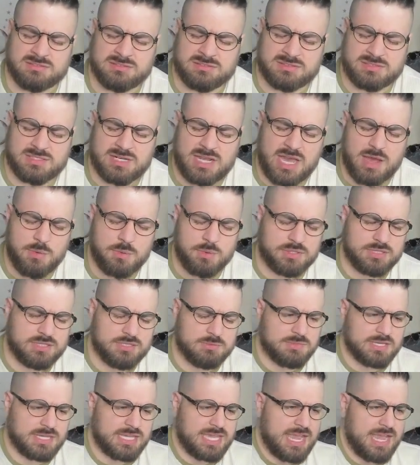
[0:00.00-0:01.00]
How would the
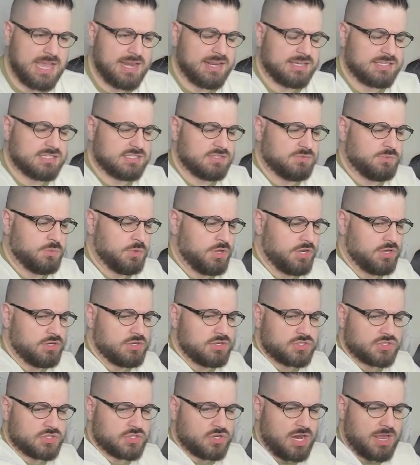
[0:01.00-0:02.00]
mechanics of what you're
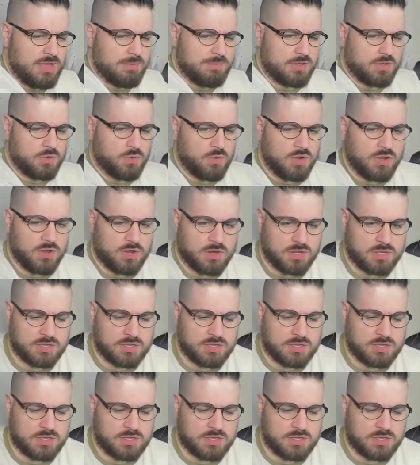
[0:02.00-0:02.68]
describing work?